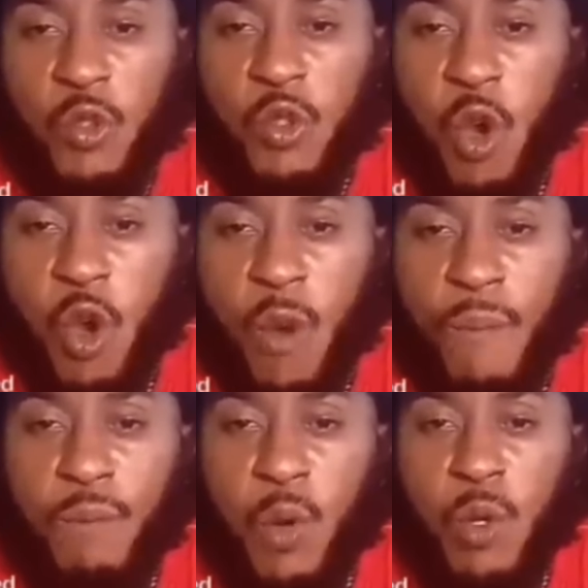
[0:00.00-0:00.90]

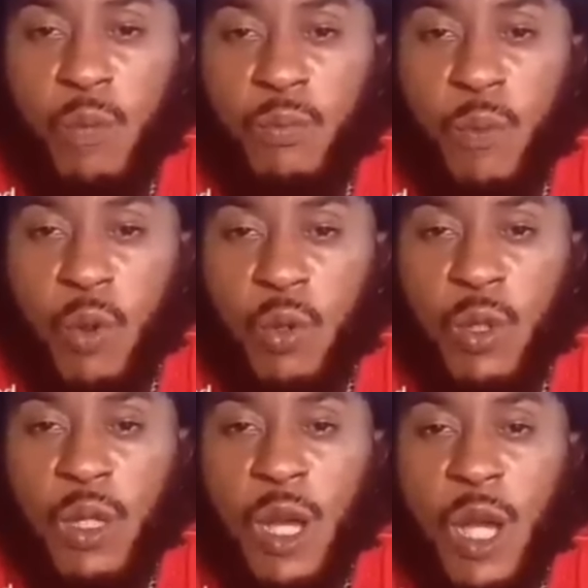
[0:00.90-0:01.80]
No bull
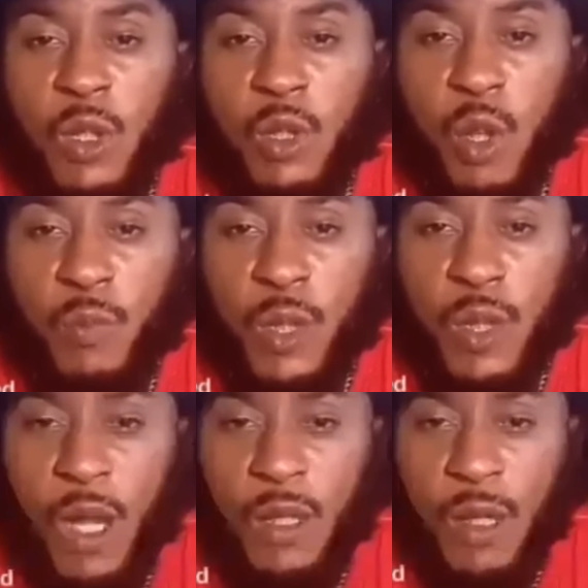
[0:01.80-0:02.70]
book and
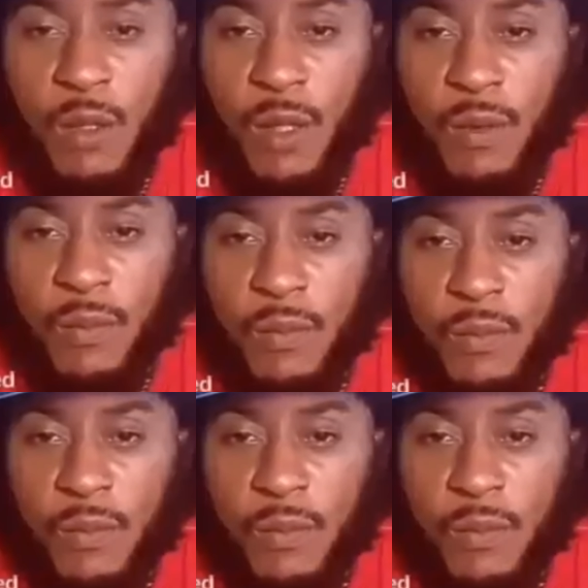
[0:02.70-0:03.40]
dopey conqueror.